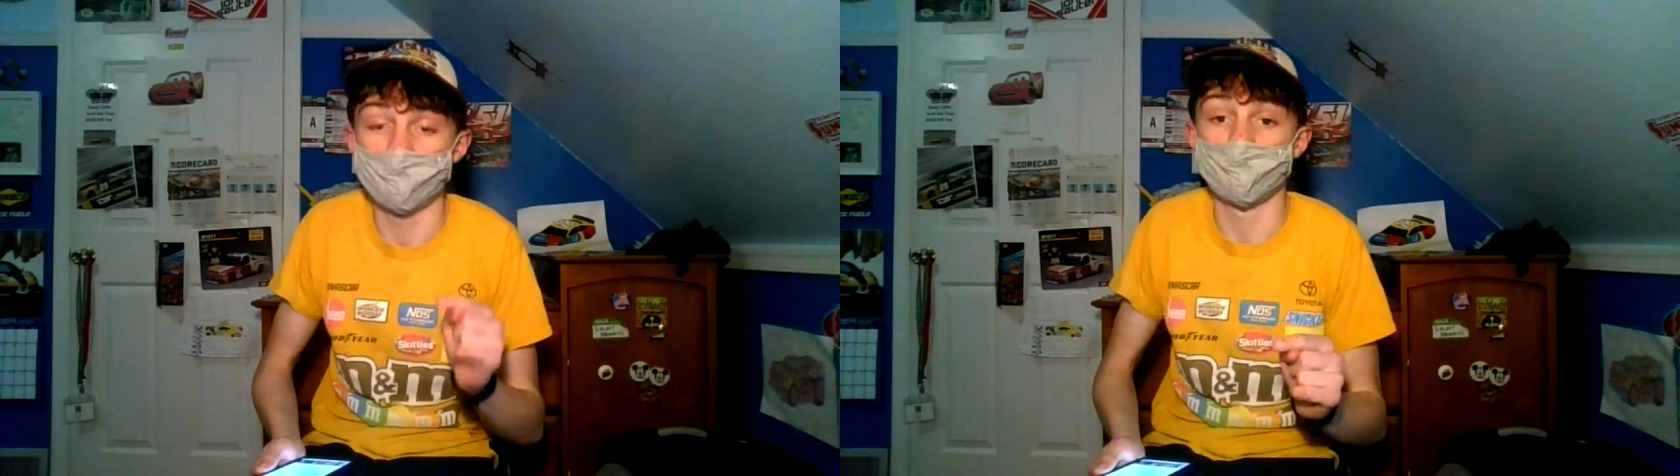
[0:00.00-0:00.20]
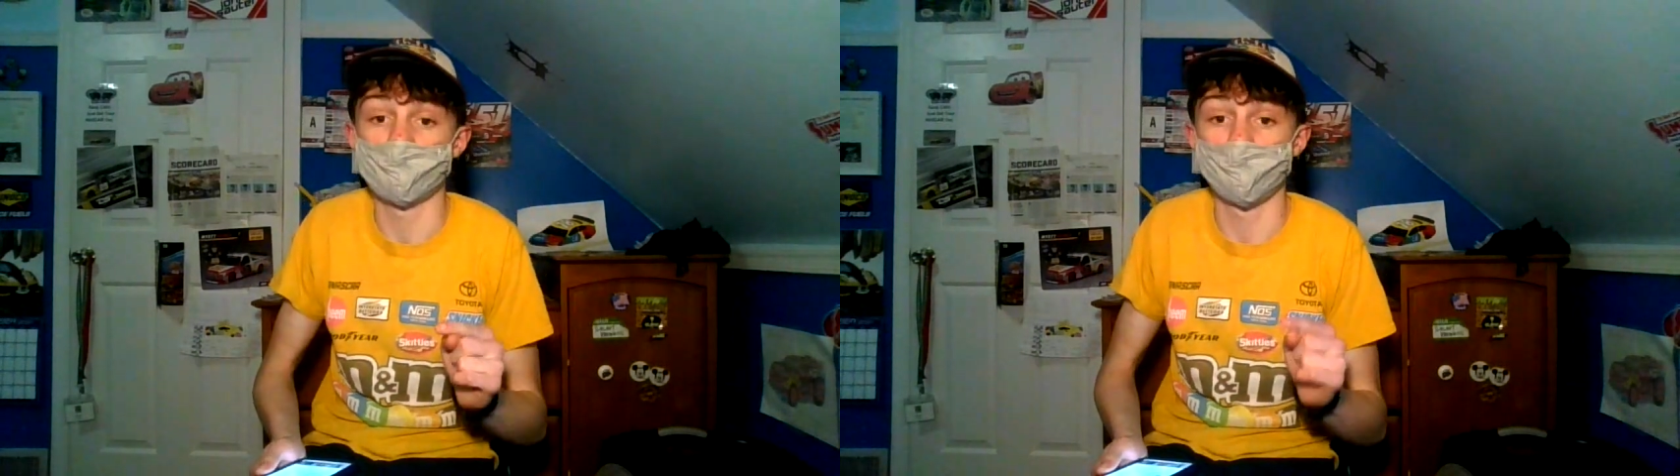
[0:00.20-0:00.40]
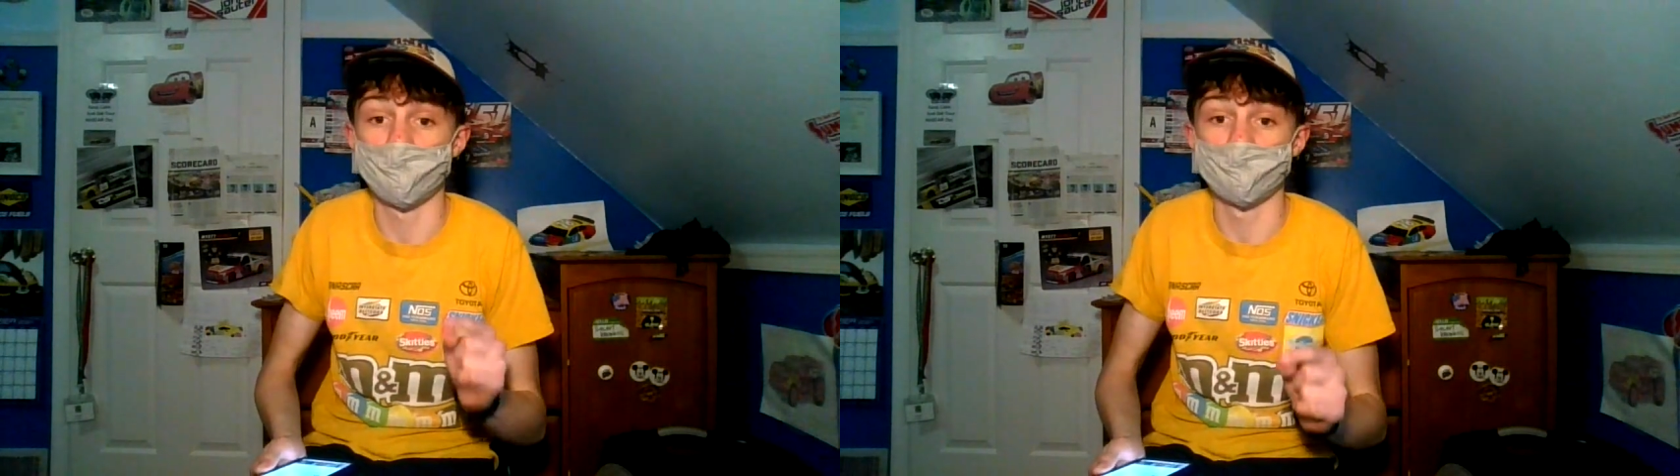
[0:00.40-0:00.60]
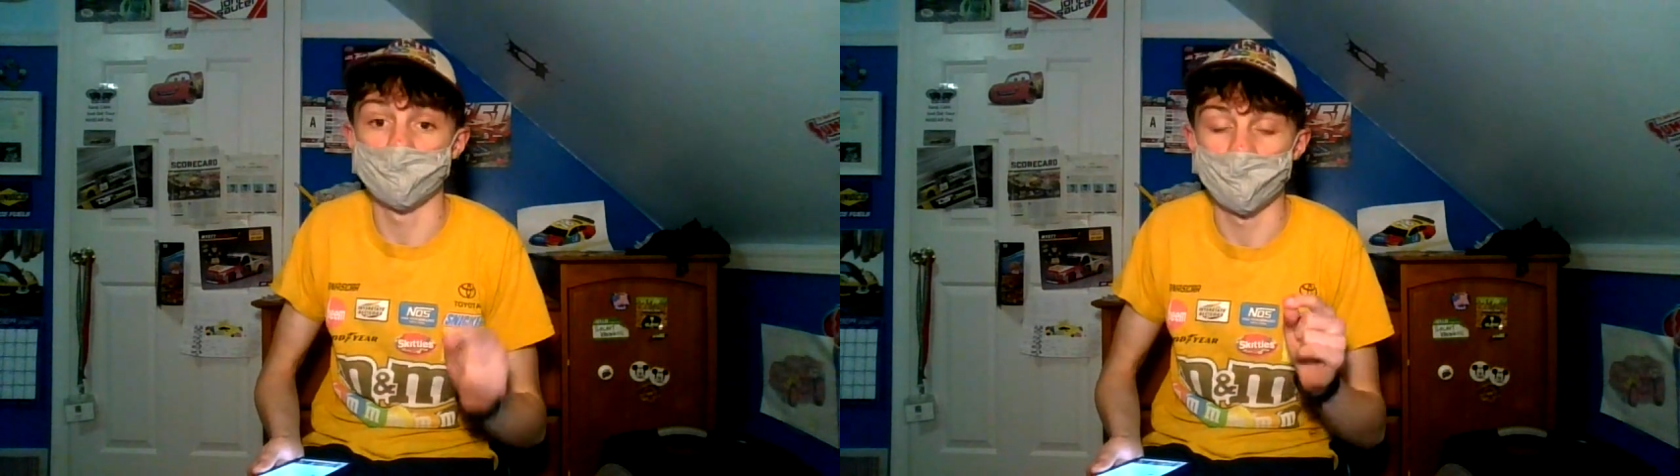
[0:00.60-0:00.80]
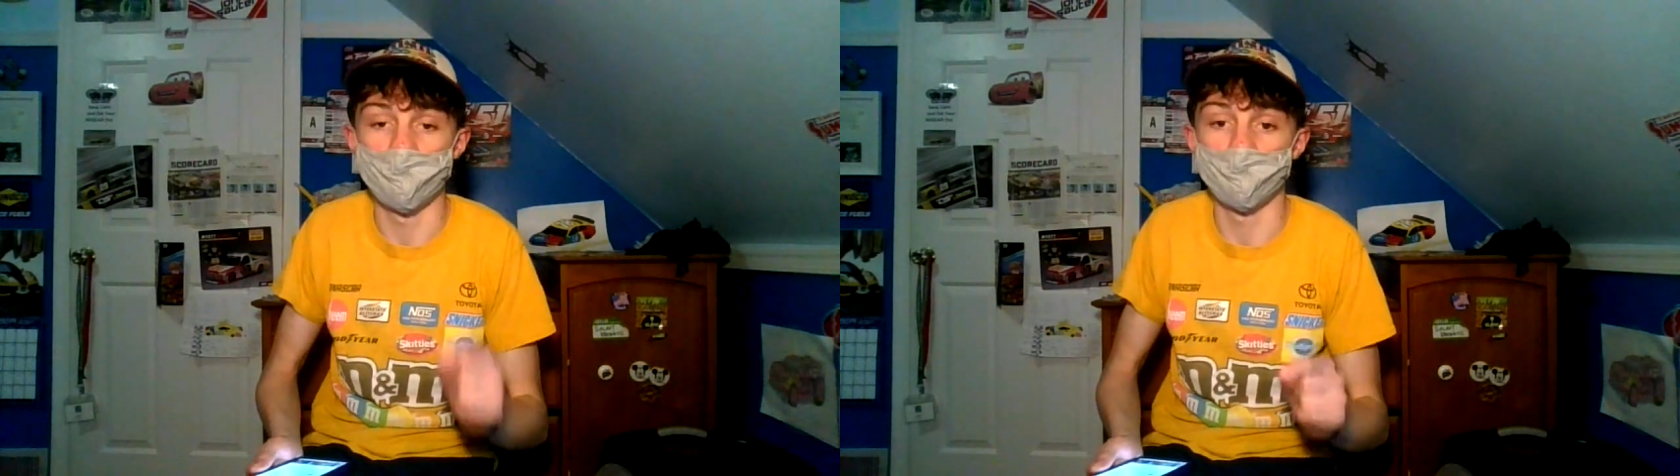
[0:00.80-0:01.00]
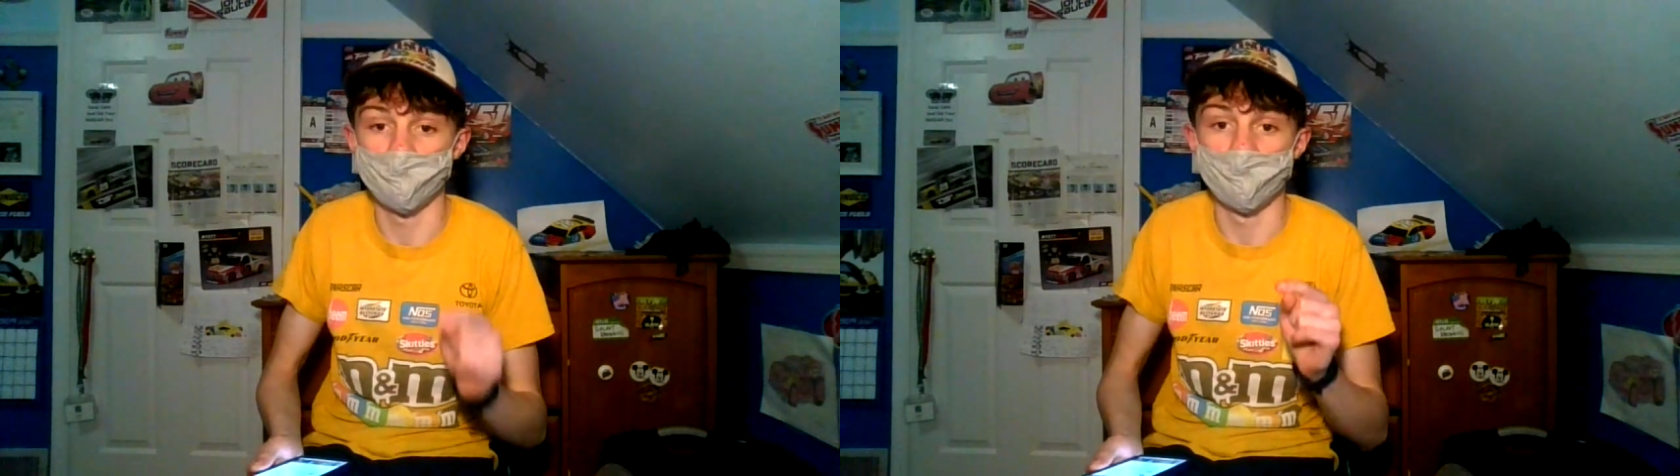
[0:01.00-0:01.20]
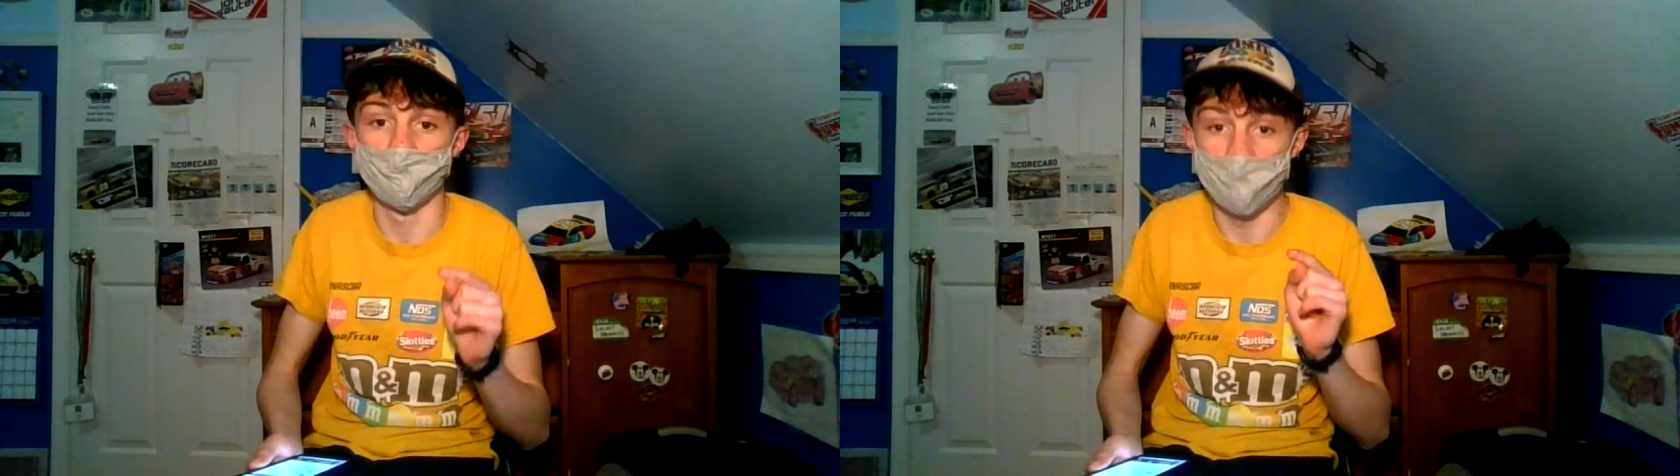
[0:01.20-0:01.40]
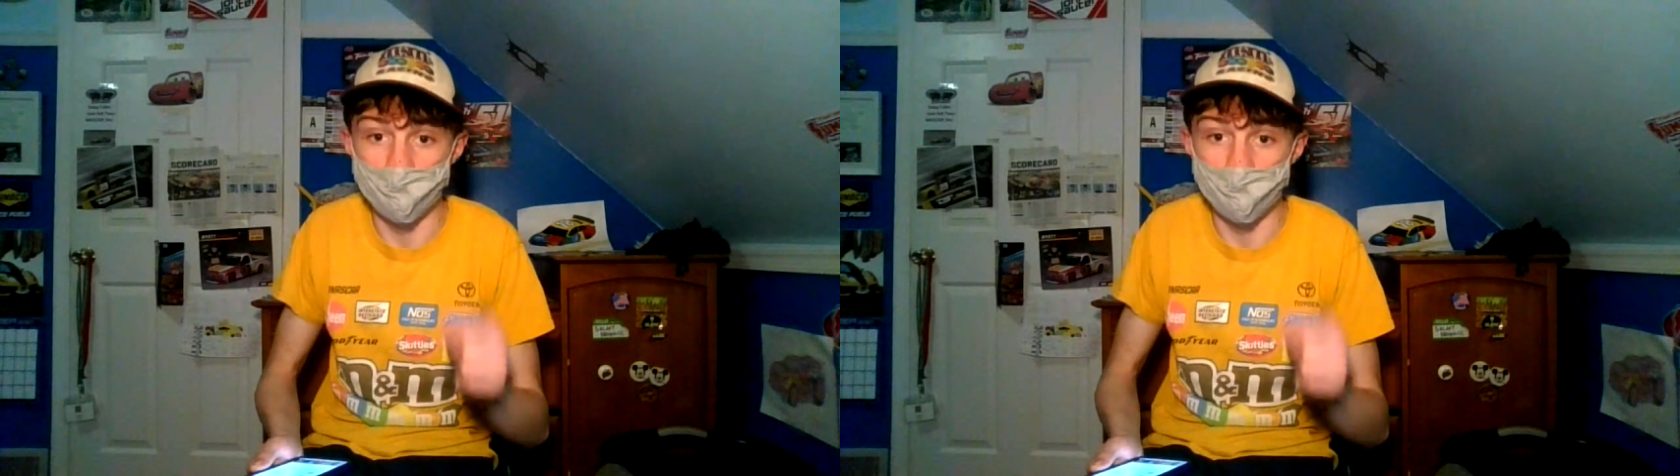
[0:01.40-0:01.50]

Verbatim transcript: just because they have the